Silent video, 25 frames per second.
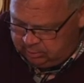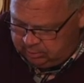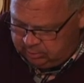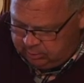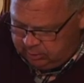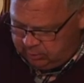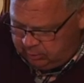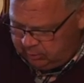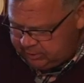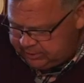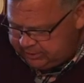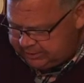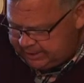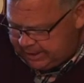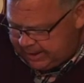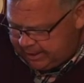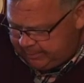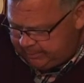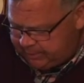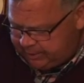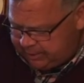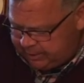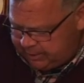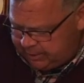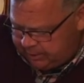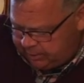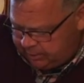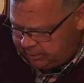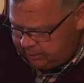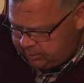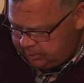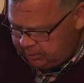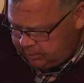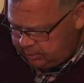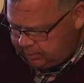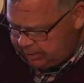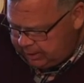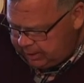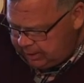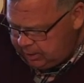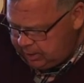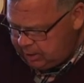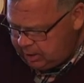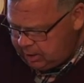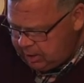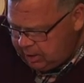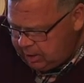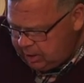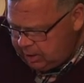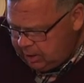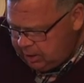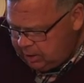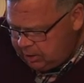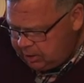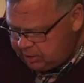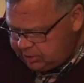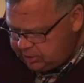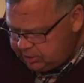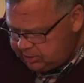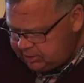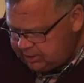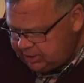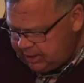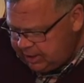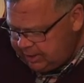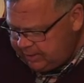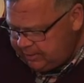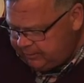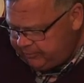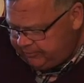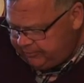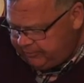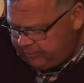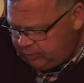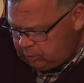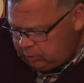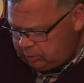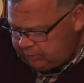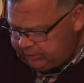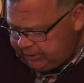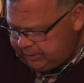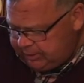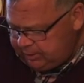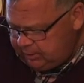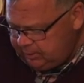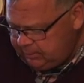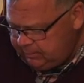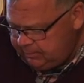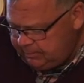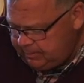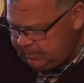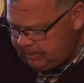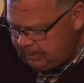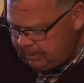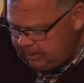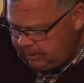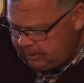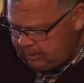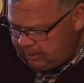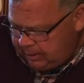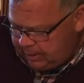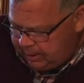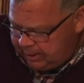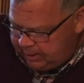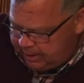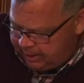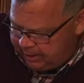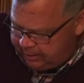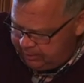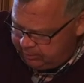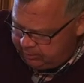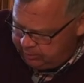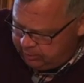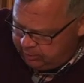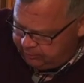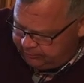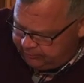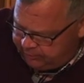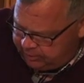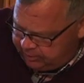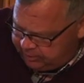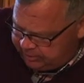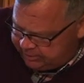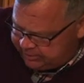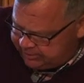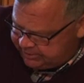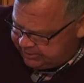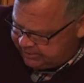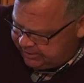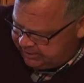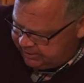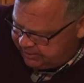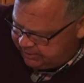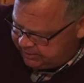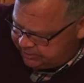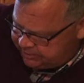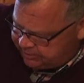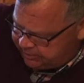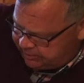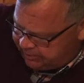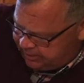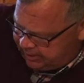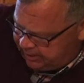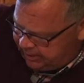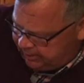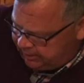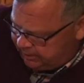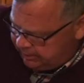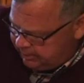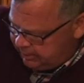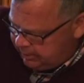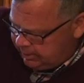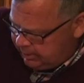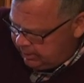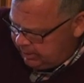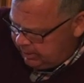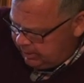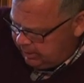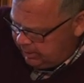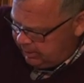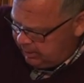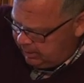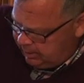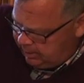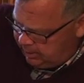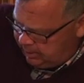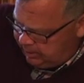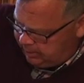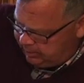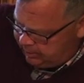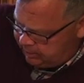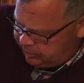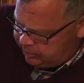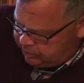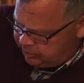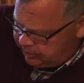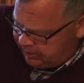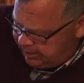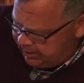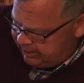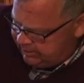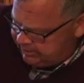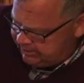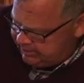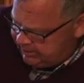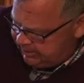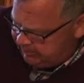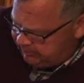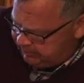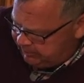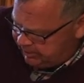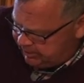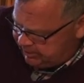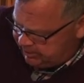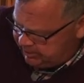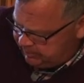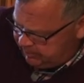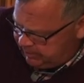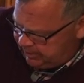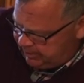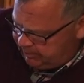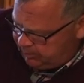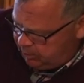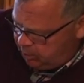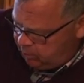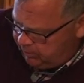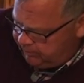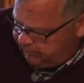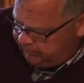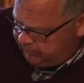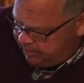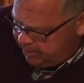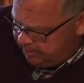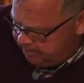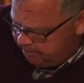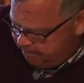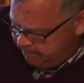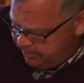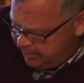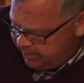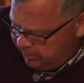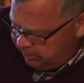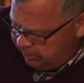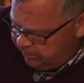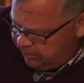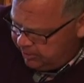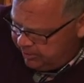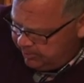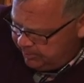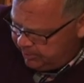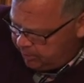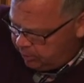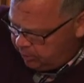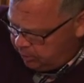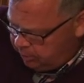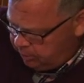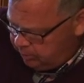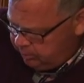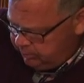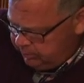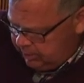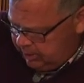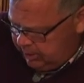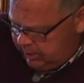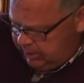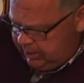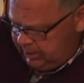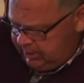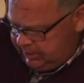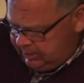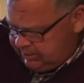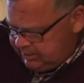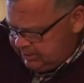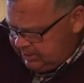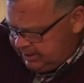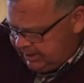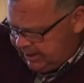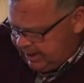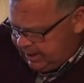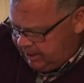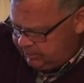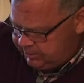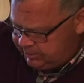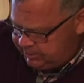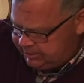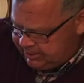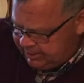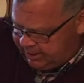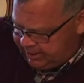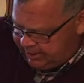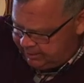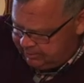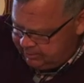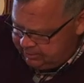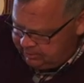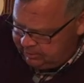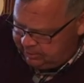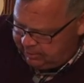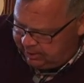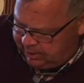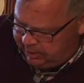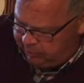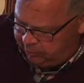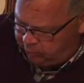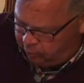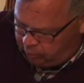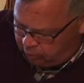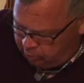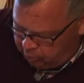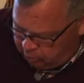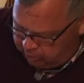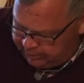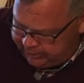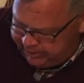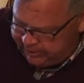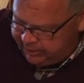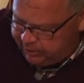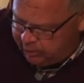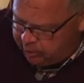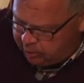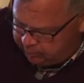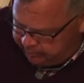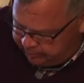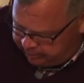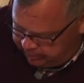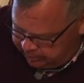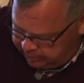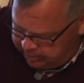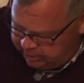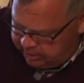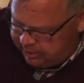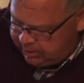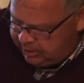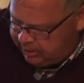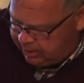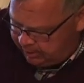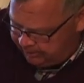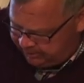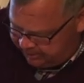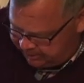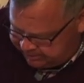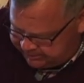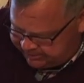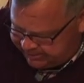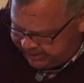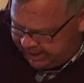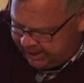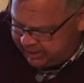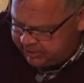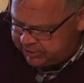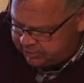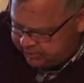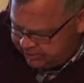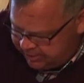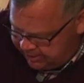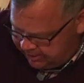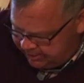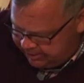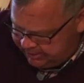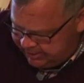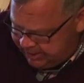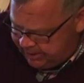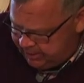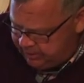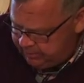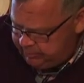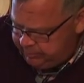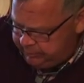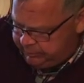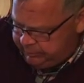look what's happening here, okay? You're just kind of folding, and I don't know if you can see this or not. I'm going to try to tip this, but I'm going from the middle of the bowl to the outside and rolling it over. I'm exaggerating now,